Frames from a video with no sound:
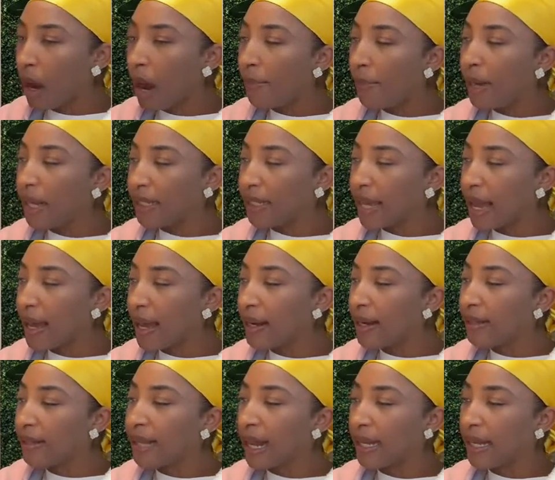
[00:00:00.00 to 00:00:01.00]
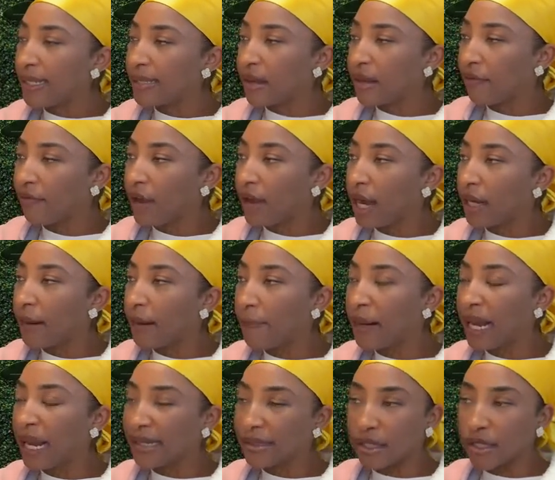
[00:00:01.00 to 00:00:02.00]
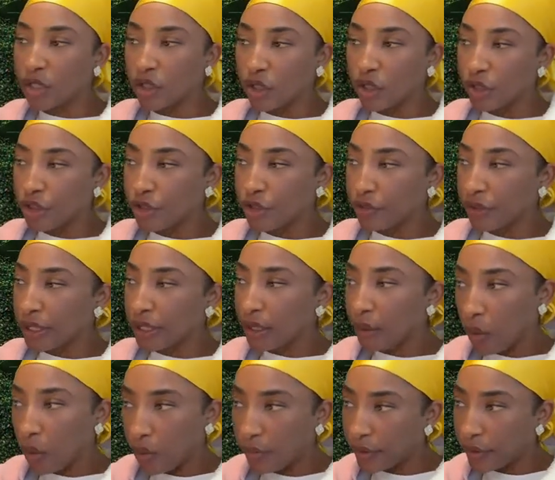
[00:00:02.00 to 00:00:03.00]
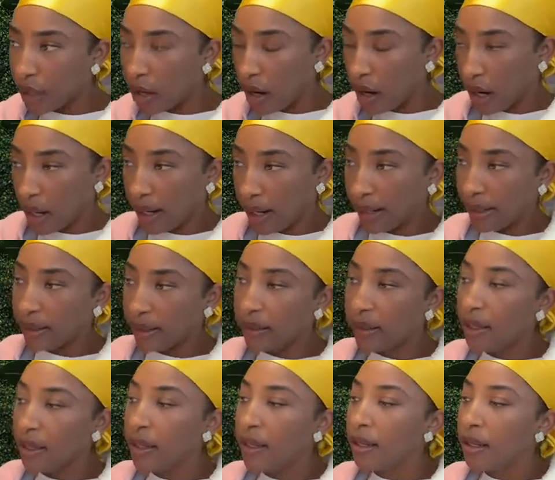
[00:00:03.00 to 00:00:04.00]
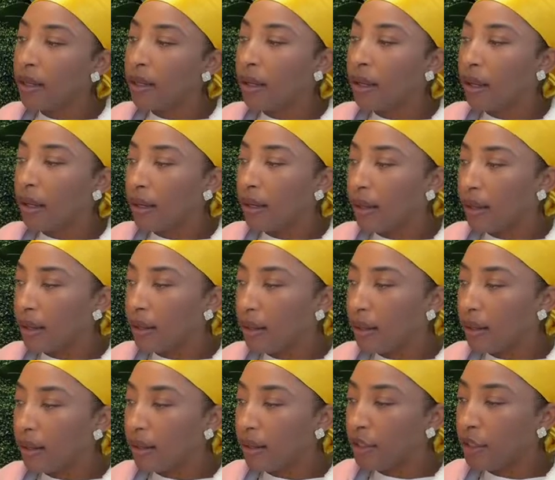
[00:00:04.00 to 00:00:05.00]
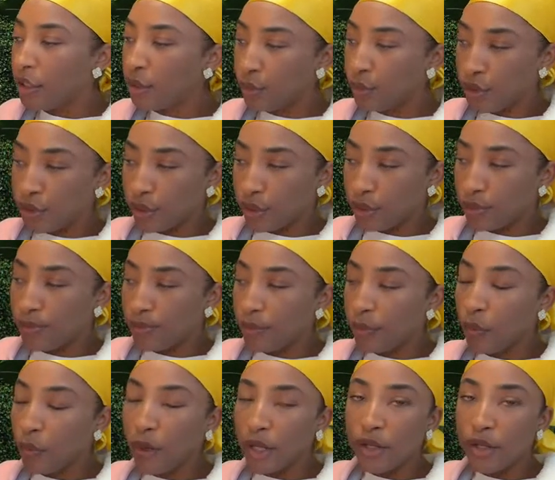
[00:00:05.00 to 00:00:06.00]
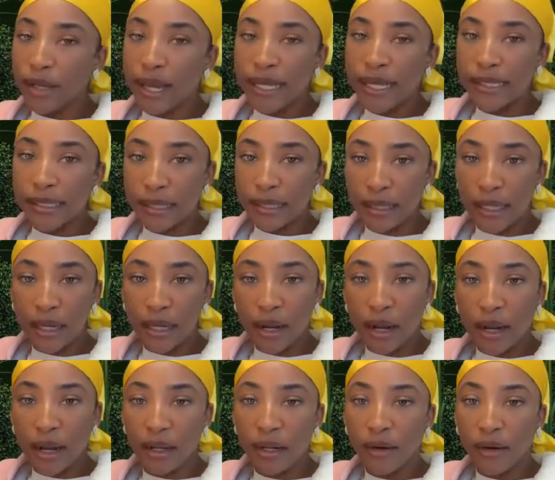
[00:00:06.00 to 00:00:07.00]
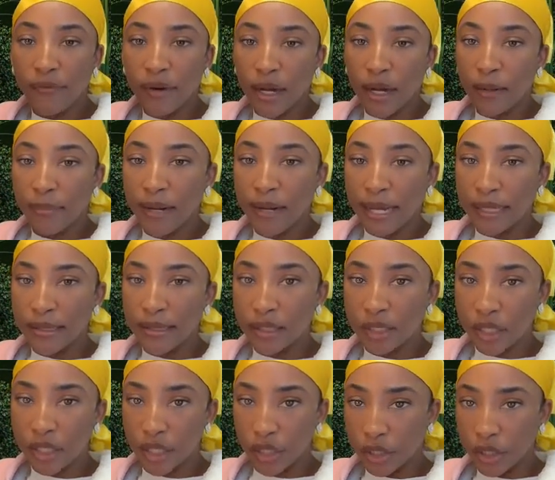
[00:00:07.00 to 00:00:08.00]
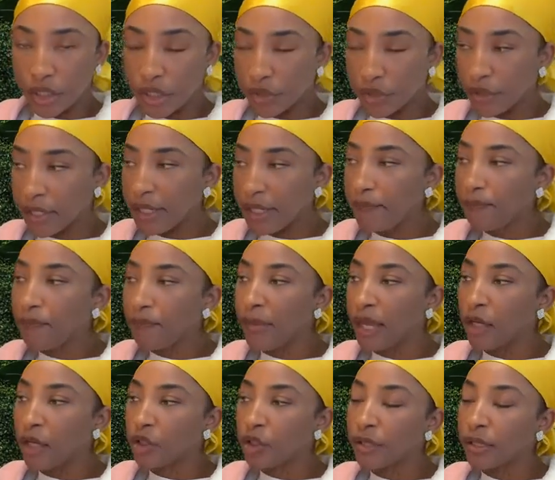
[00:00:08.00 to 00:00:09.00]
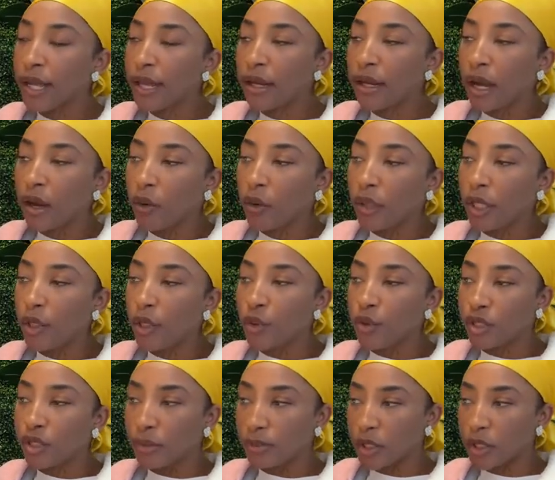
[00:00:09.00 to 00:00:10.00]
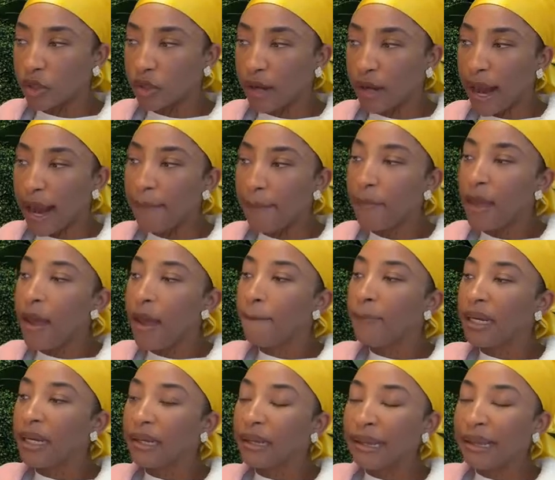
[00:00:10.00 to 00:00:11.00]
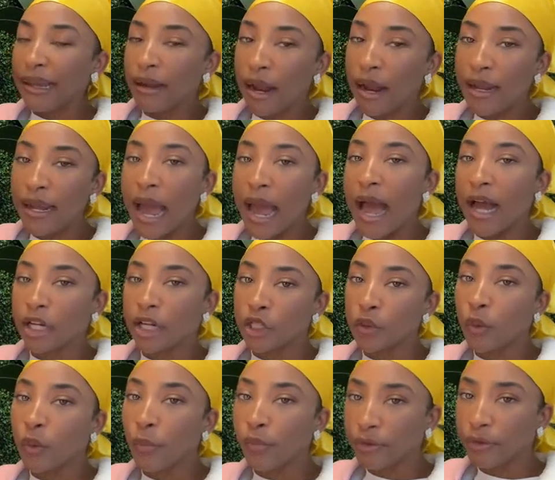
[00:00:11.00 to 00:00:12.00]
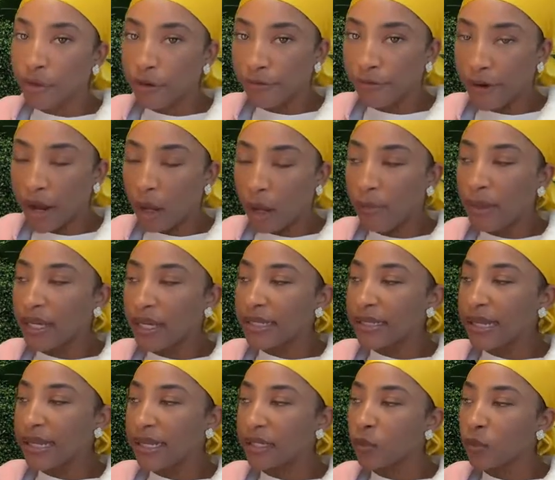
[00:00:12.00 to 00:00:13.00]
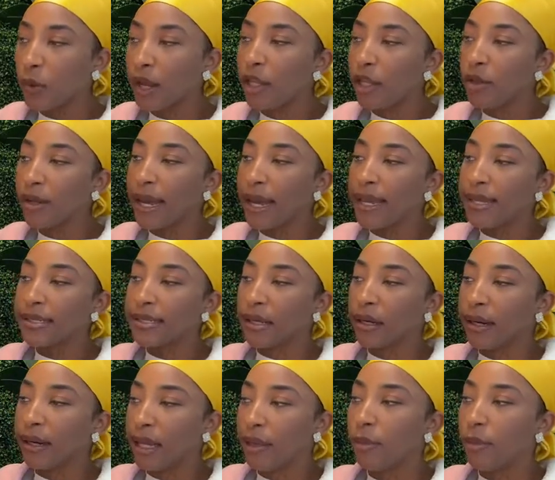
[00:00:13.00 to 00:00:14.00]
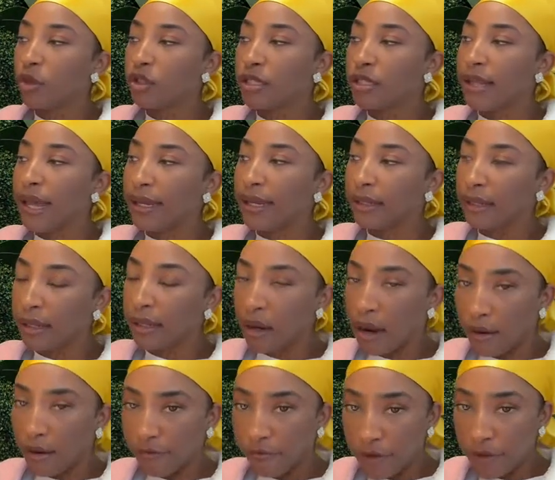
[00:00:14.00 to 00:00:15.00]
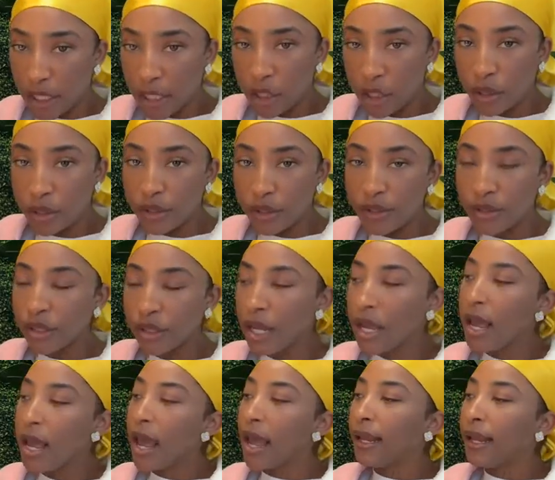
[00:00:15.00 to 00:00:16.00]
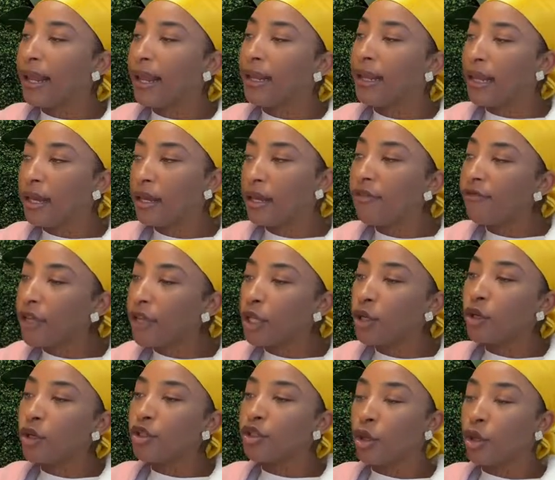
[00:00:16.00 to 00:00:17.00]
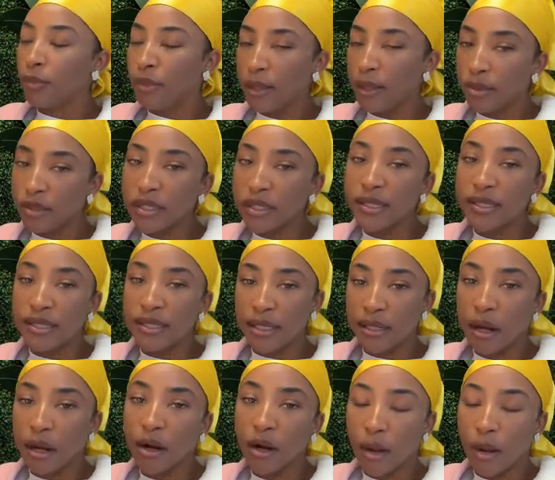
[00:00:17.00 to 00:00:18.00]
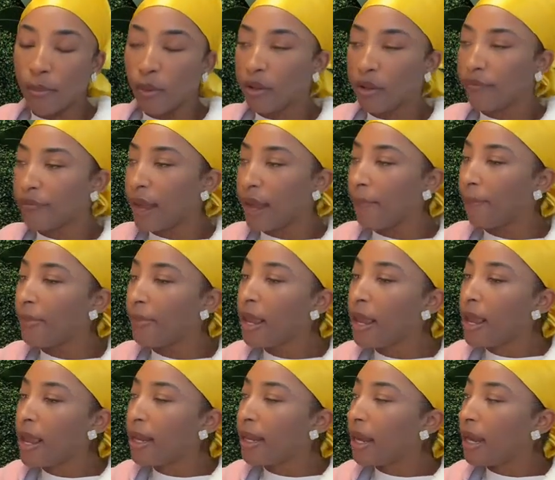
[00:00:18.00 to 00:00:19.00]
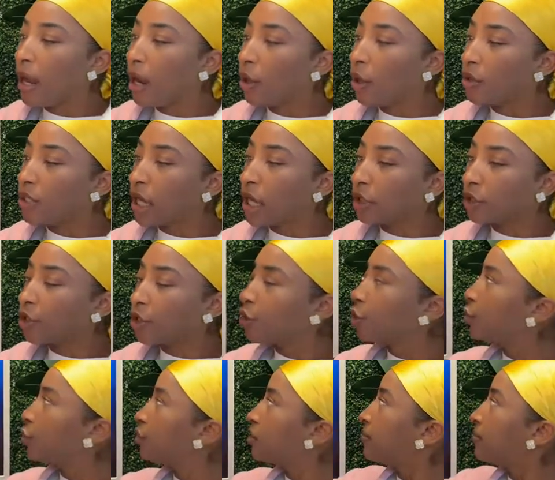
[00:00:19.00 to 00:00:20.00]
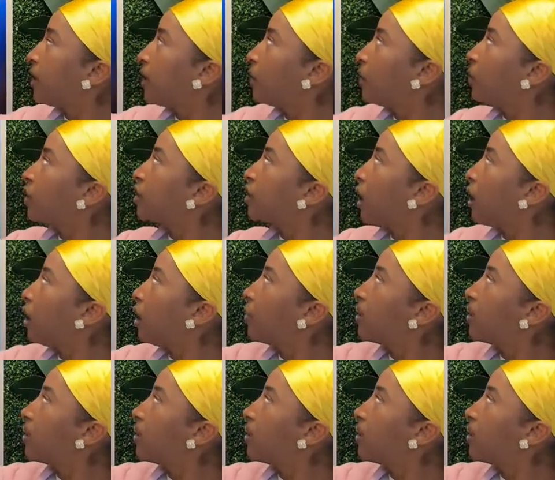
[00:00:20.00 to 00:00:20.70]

Again, that is Avana Plastic Surgery over on YouTube. When you guys click on Avana Plastic Surgery, make sure that not only you subscribe, but click on the actual profile because that's when you guys are able to then click on videos. And then in the videos, you'll be able to see a couple of them. Now, Dr. Schusterman, which I